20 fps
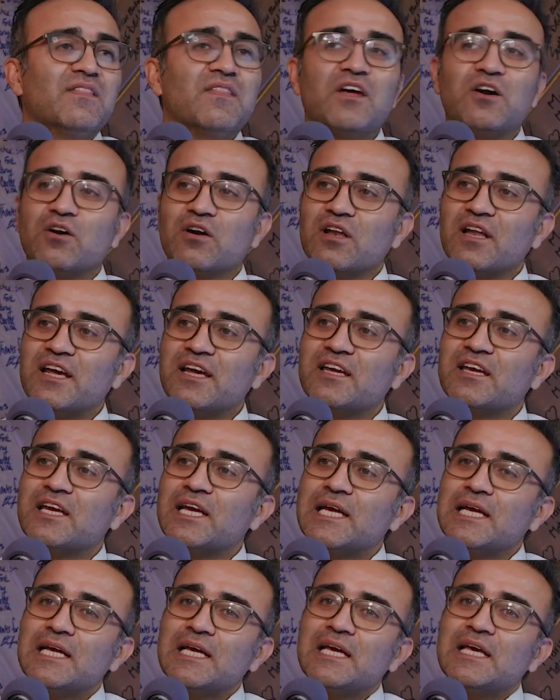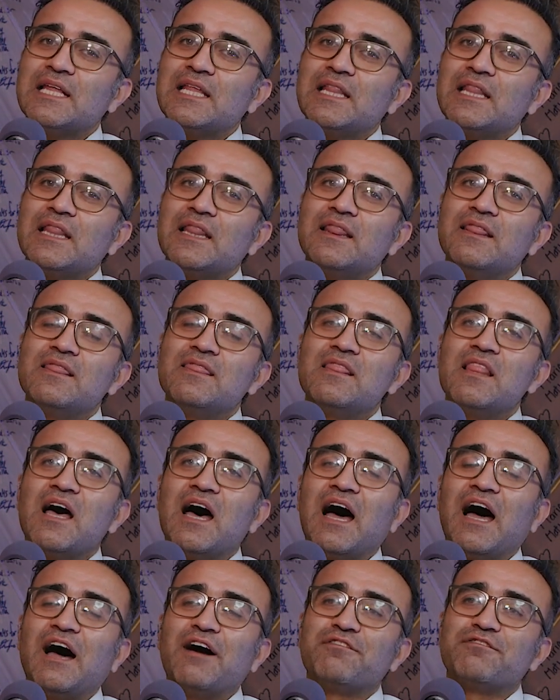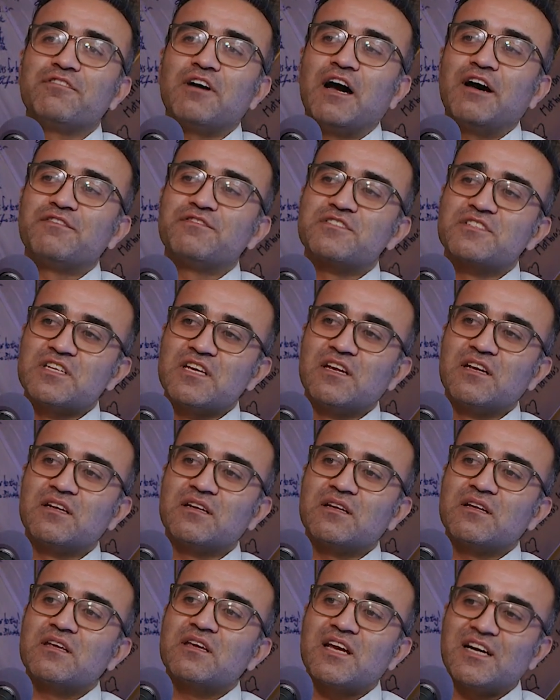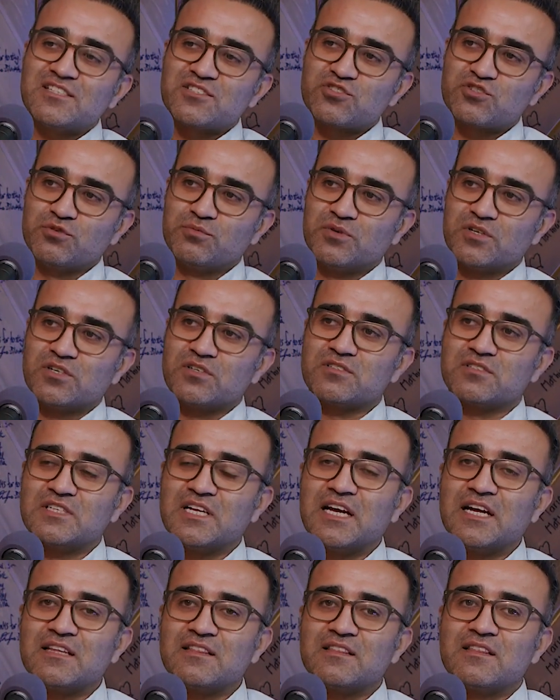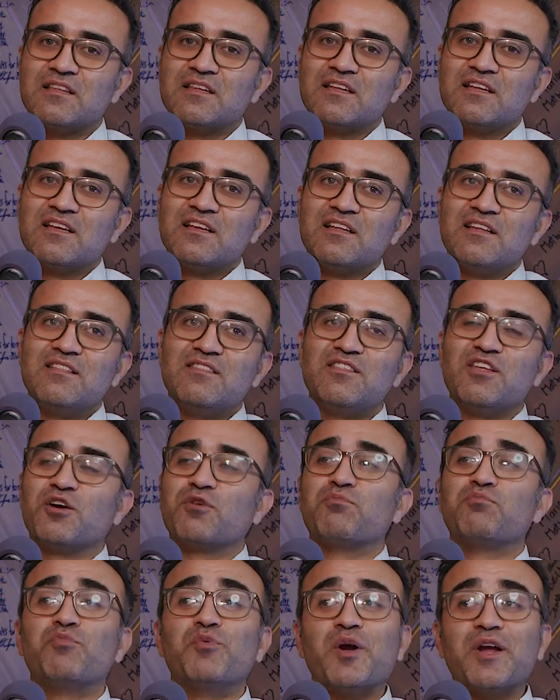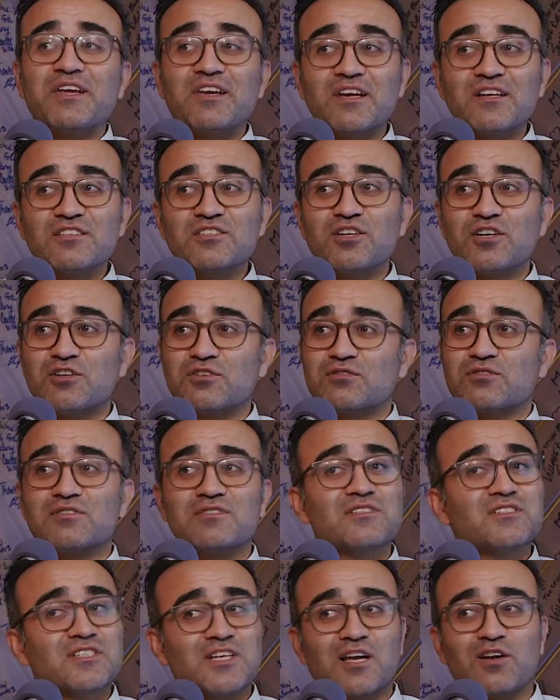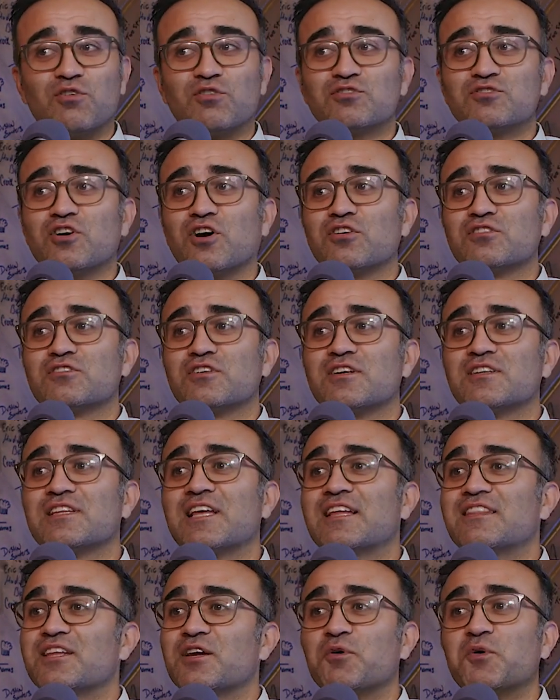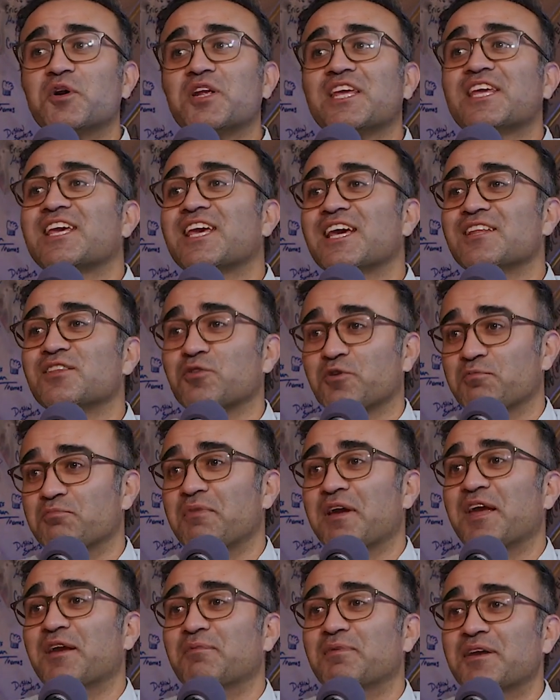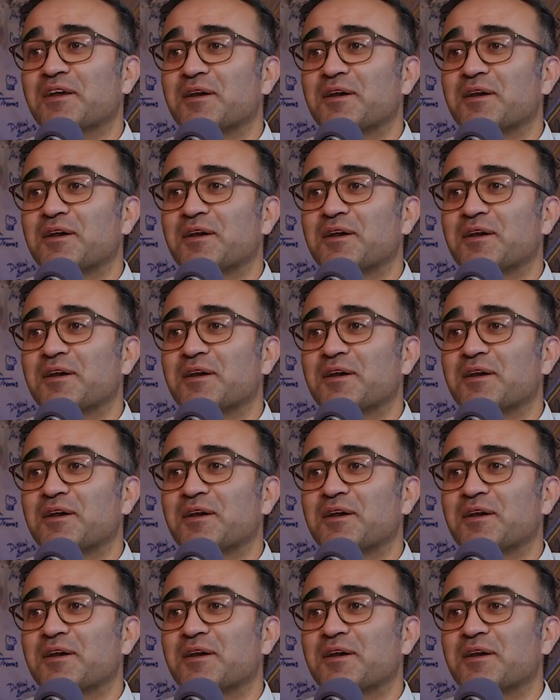are like, I've seen customers that they're bringing their son or daughter, that they were kid or baby.